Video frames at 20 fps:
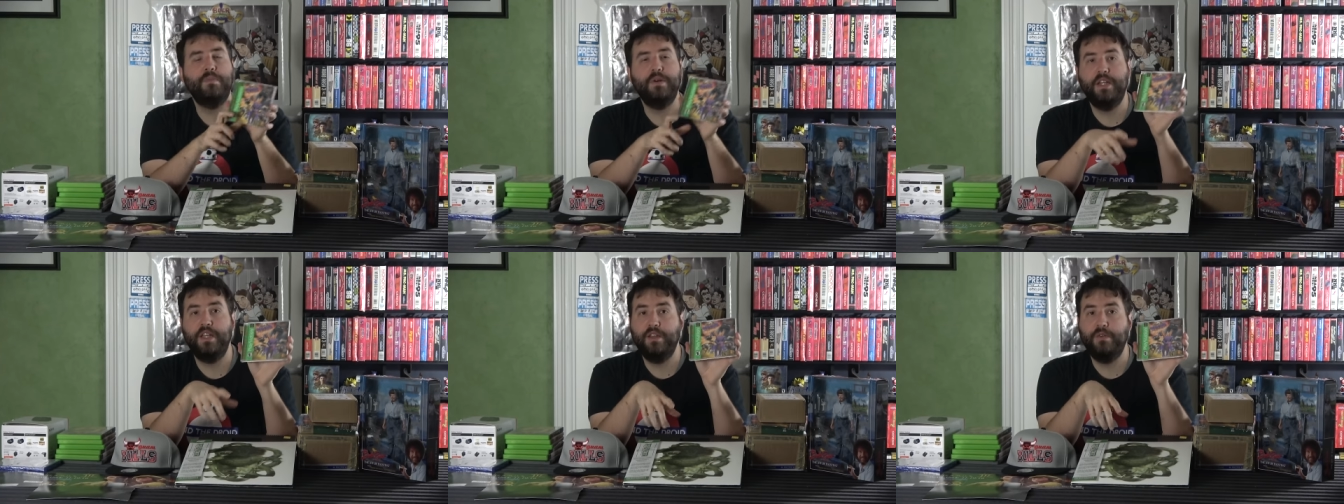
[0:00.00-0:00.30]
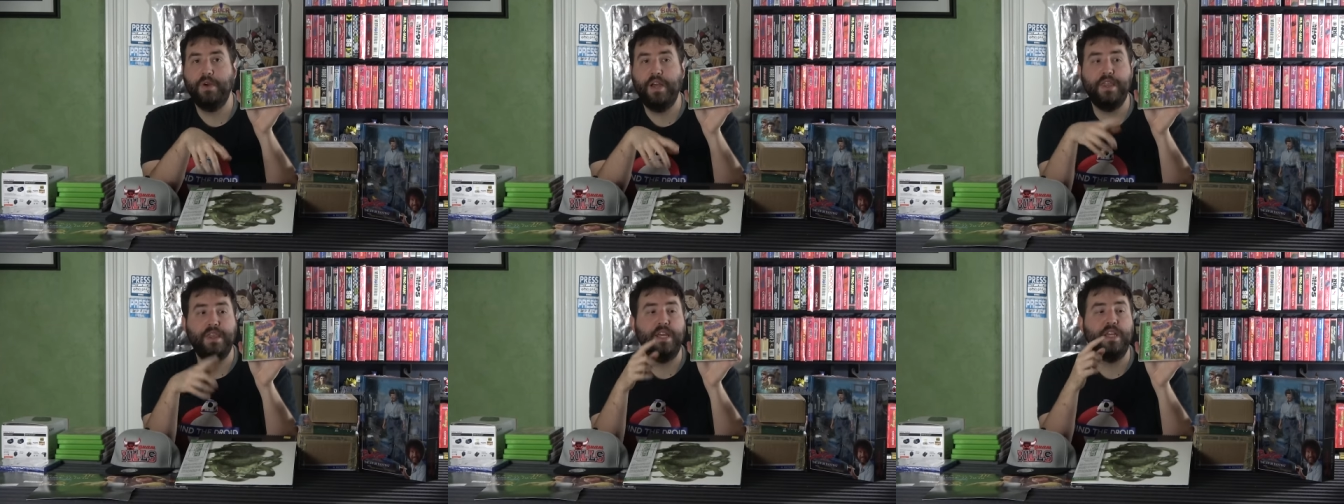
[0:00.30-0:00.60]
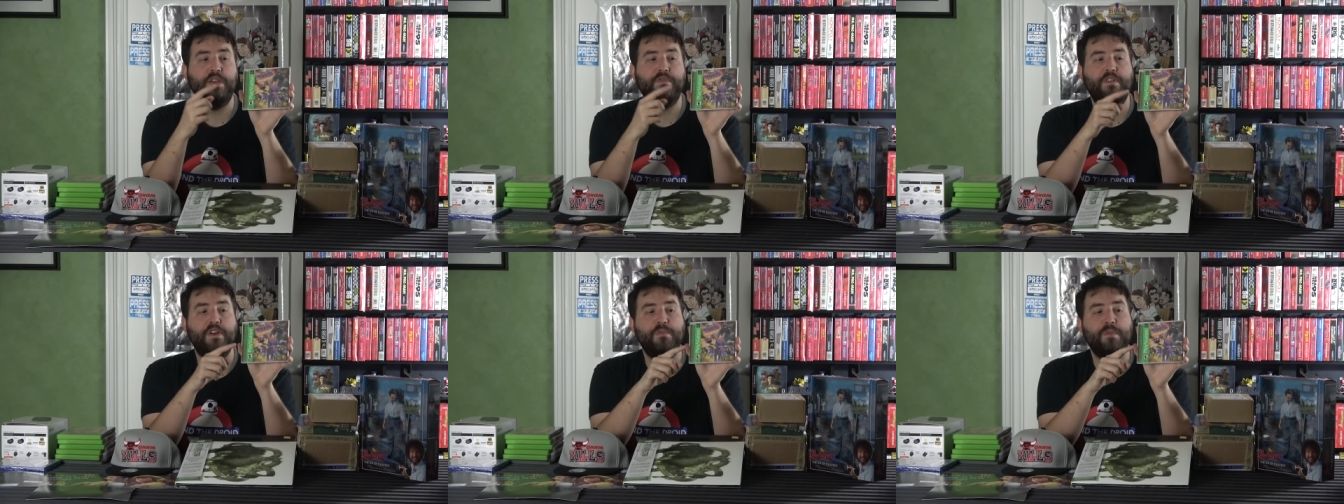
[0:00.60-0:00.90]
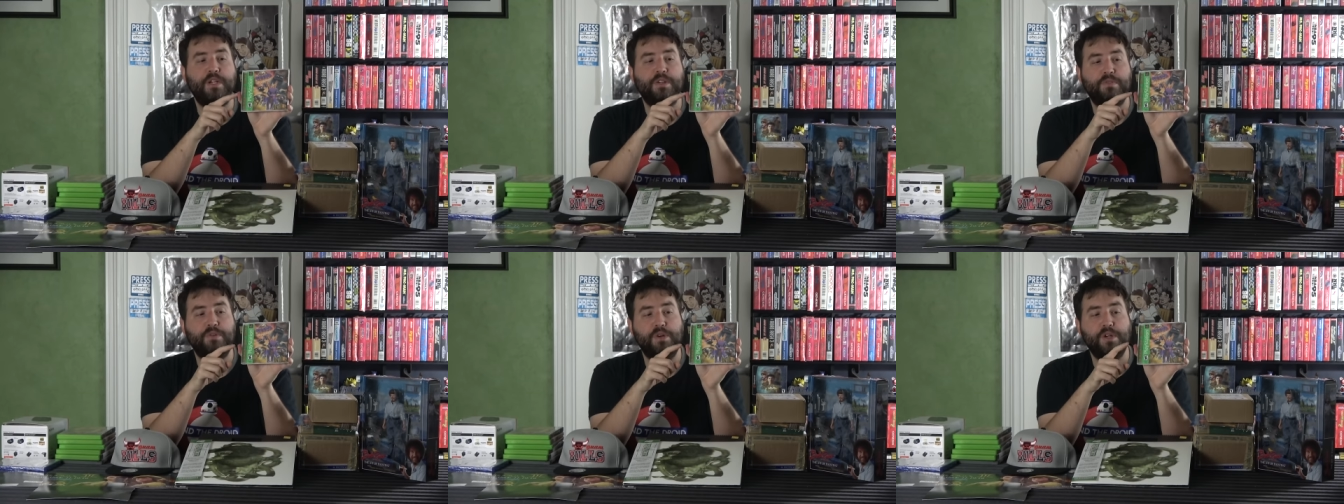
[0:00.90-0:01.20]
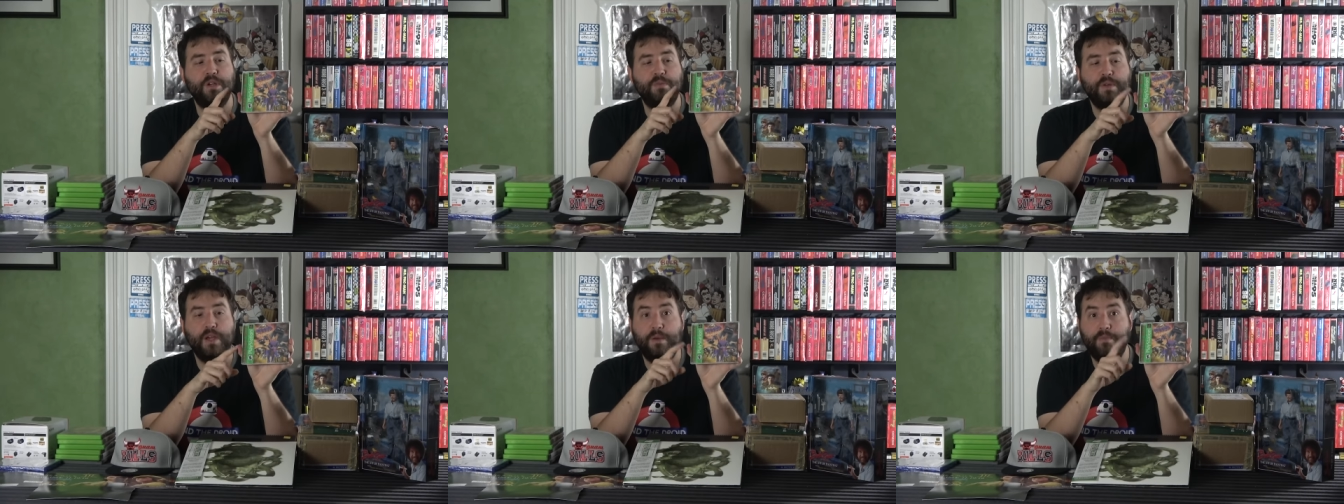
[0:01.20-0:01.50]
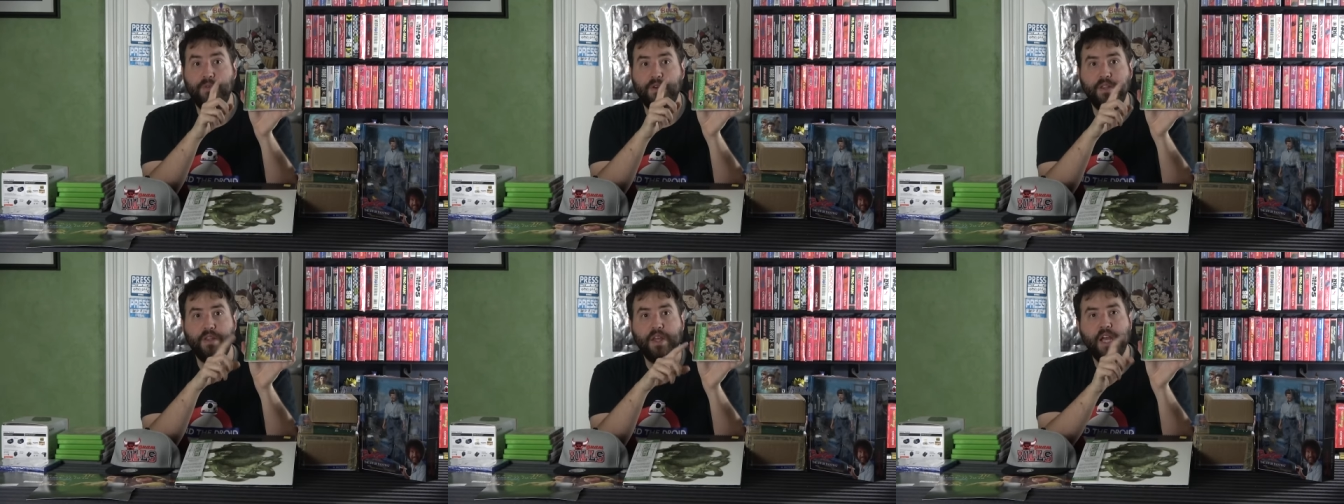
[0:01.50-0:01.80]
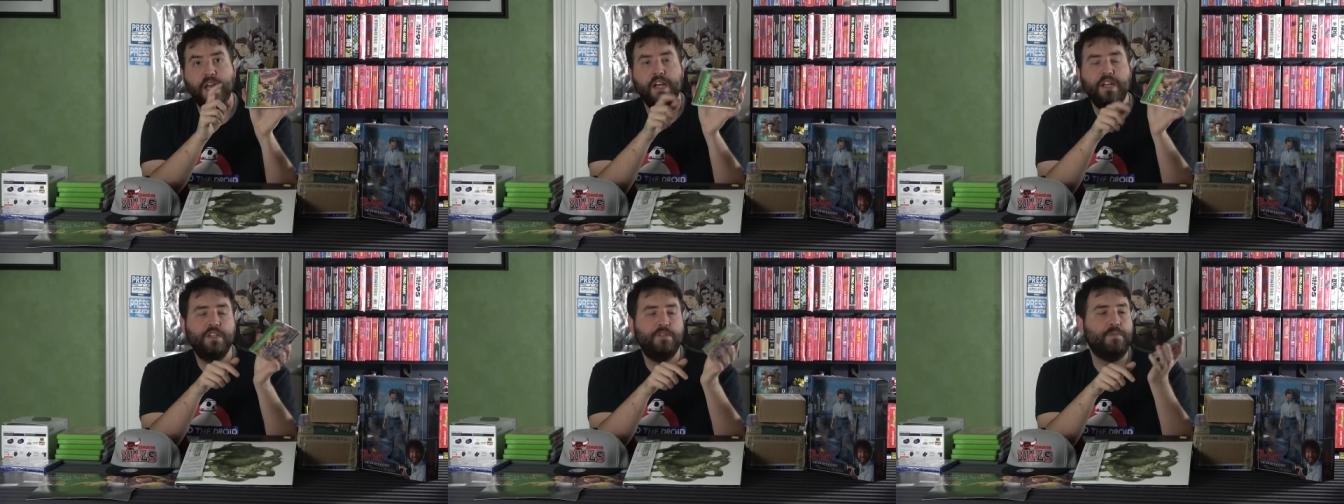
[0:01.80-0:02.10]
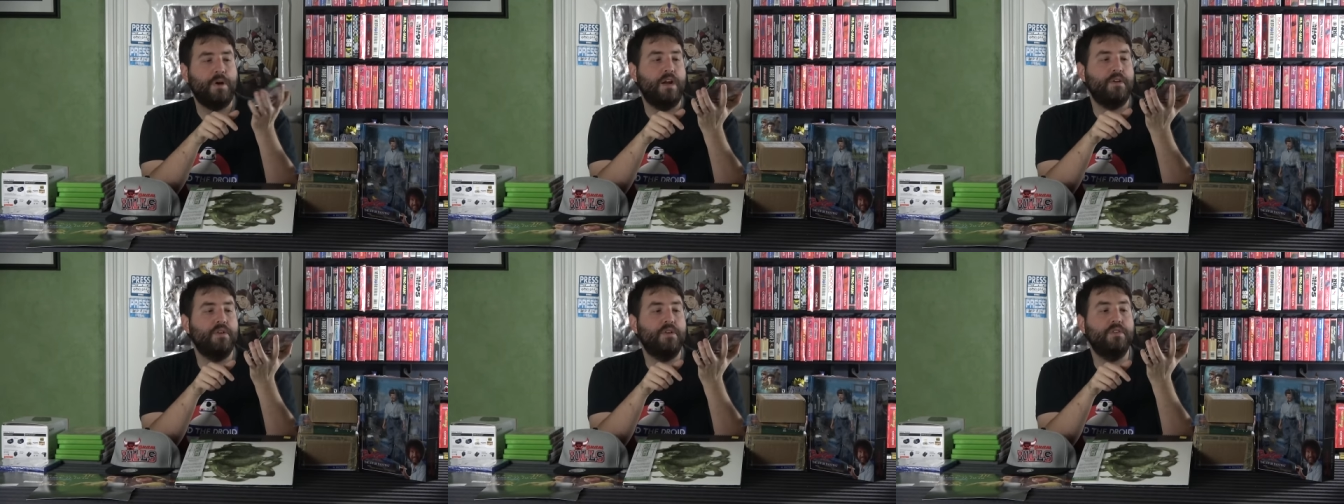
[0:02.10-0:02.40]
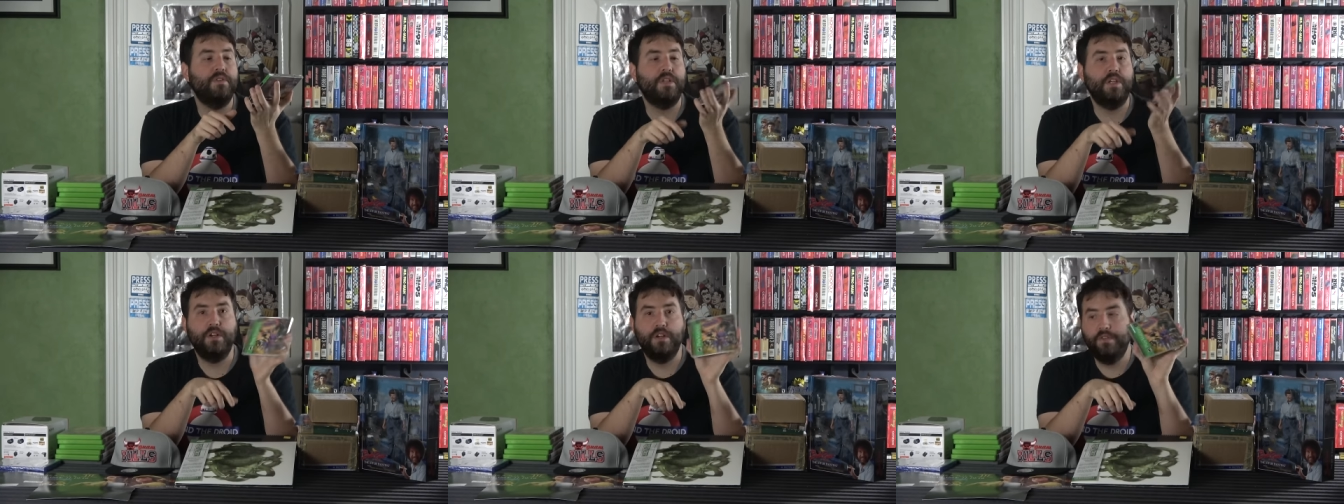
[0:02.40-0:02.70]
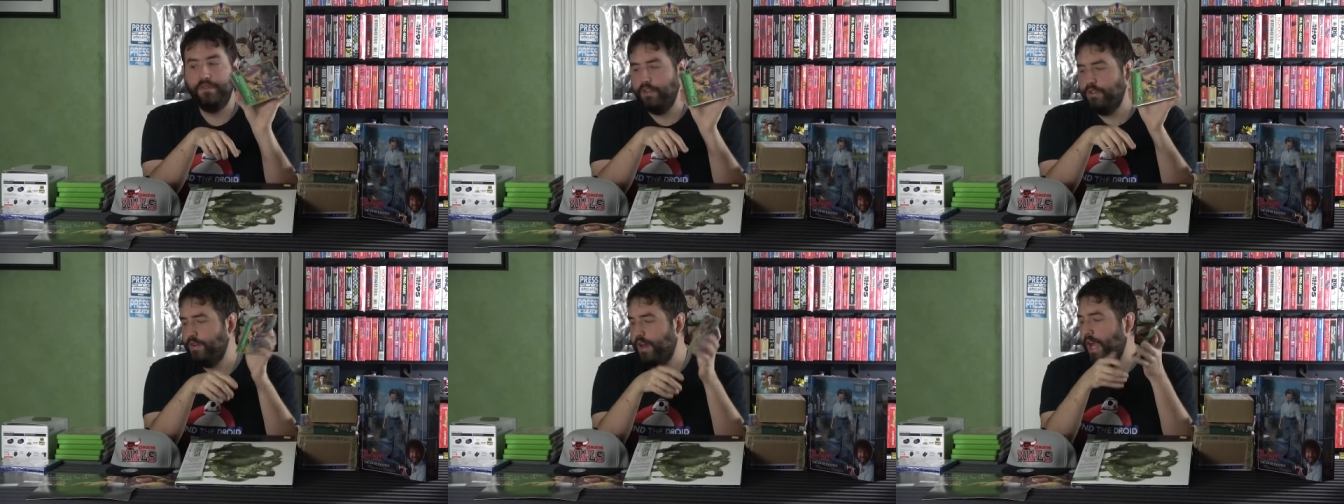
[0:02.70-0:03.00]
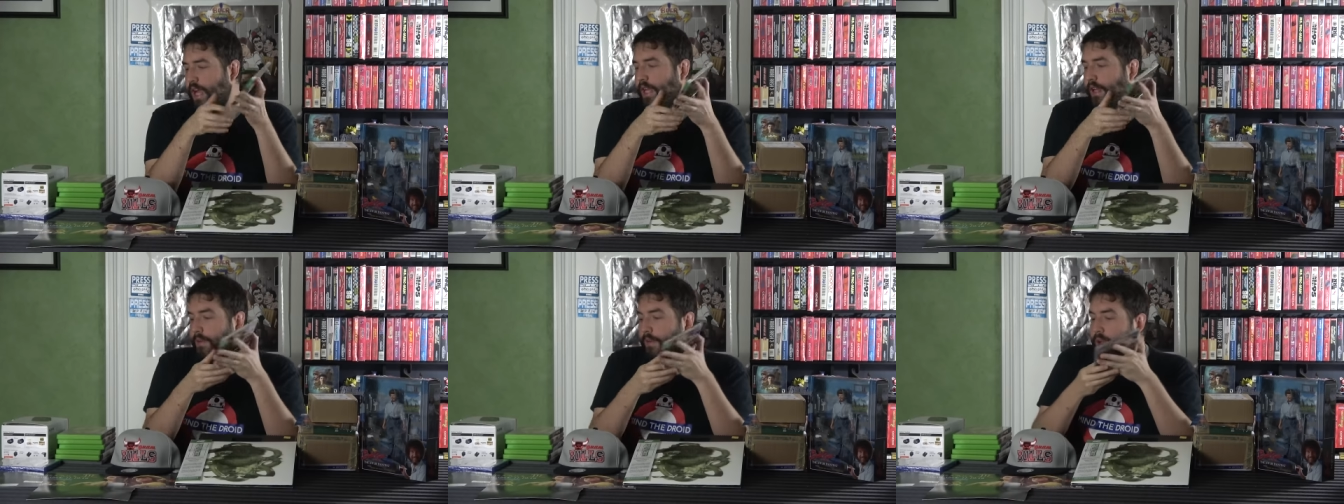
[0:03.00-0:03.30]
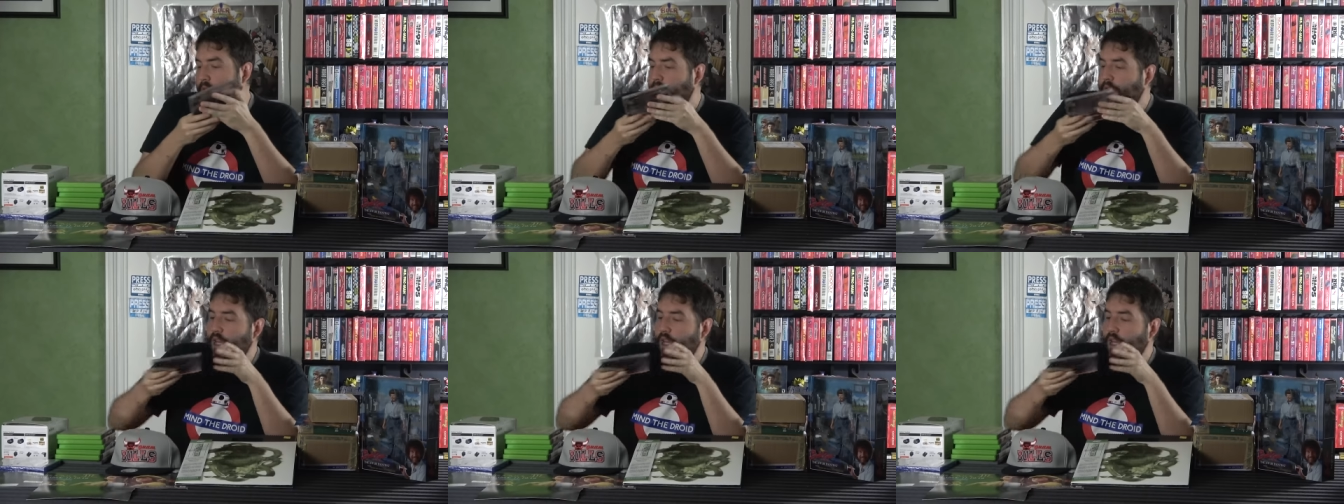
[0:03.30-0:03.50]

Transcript: But either way, thank you very much for hooking me up with Spyro: Year of the Dragon.